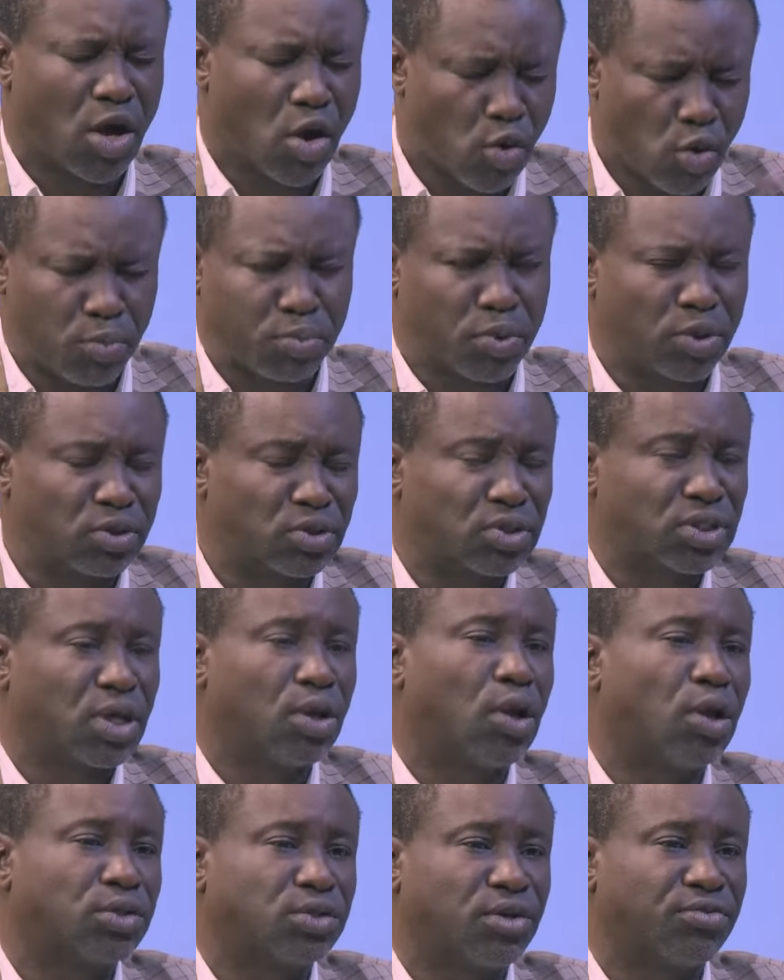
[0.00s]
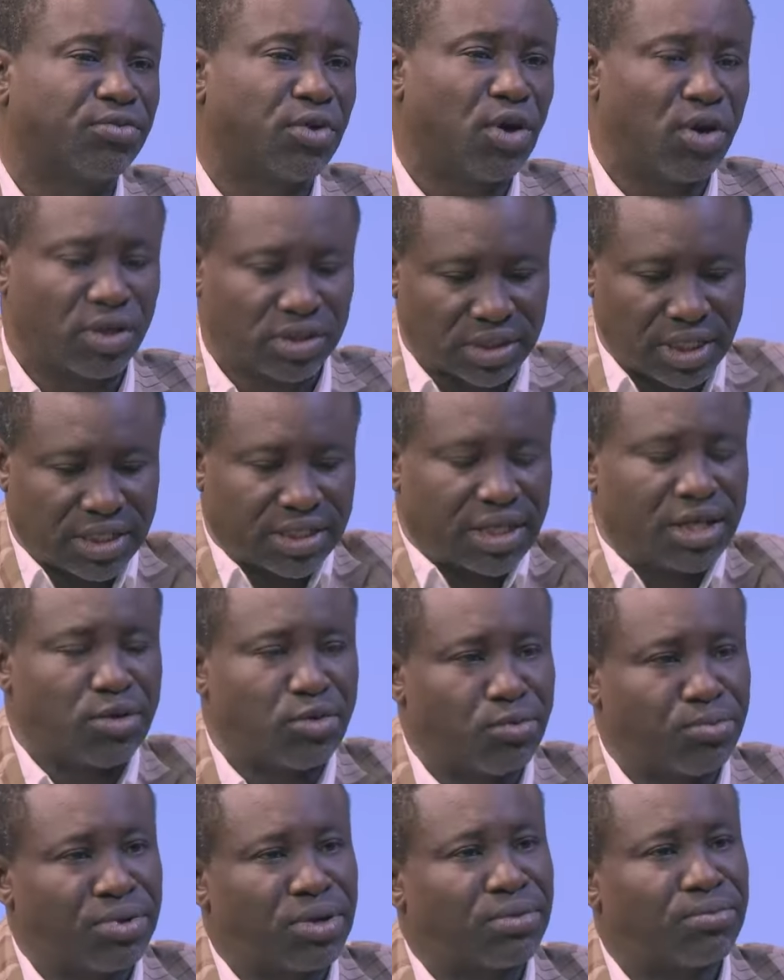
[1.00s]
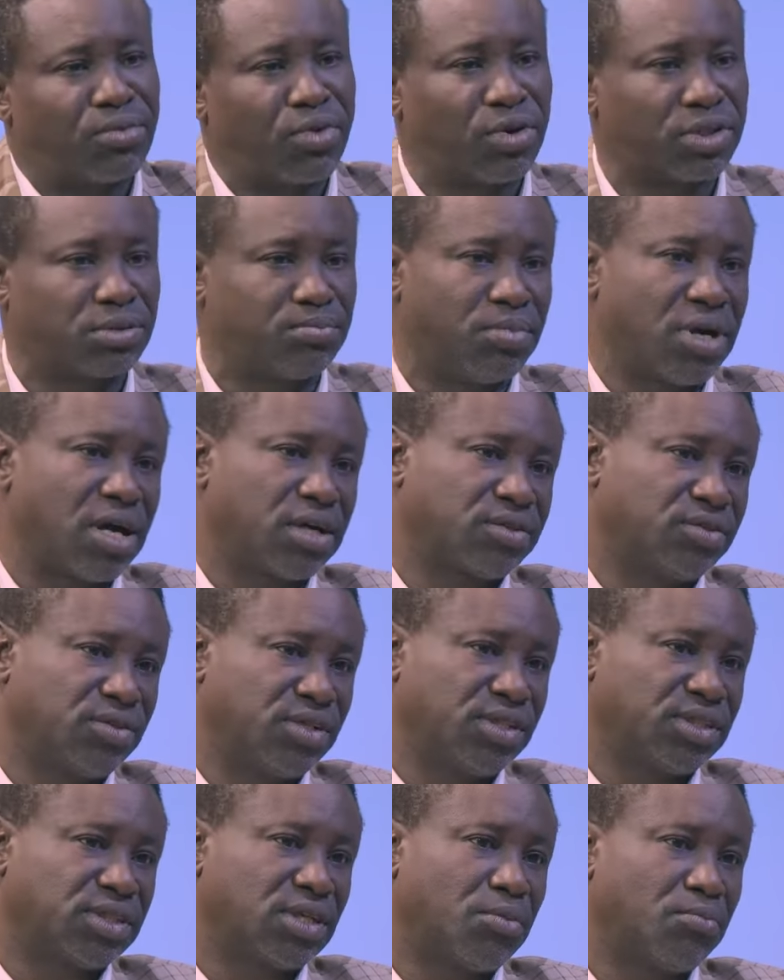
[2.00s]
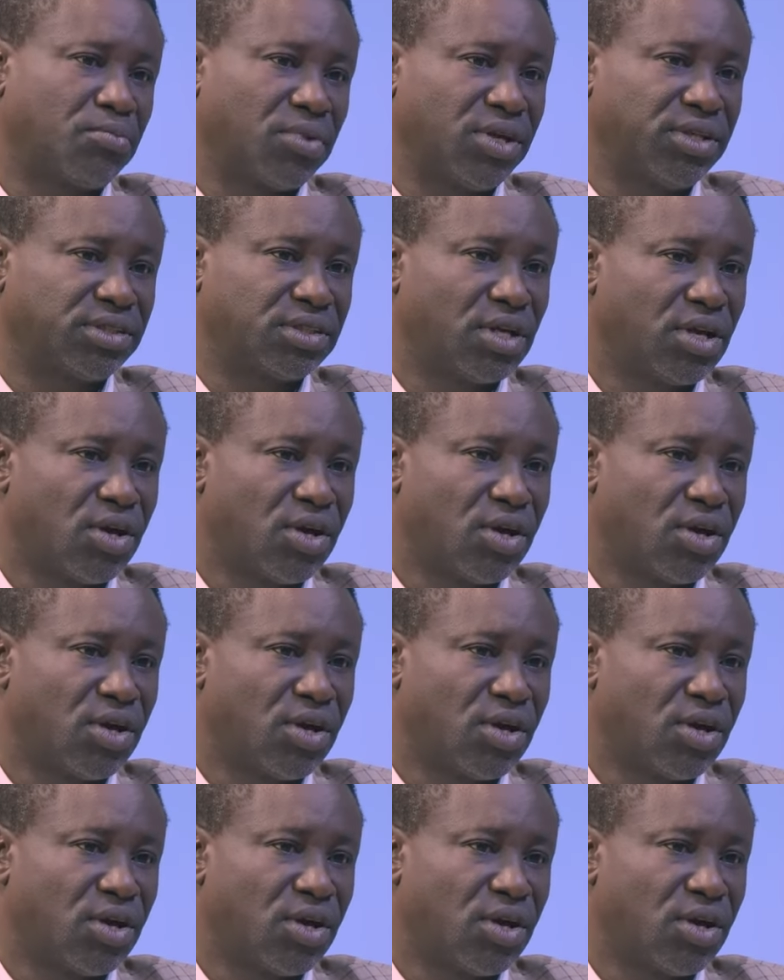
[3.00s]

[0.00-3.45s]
will produce a lot of oils and they will bring us back to the same place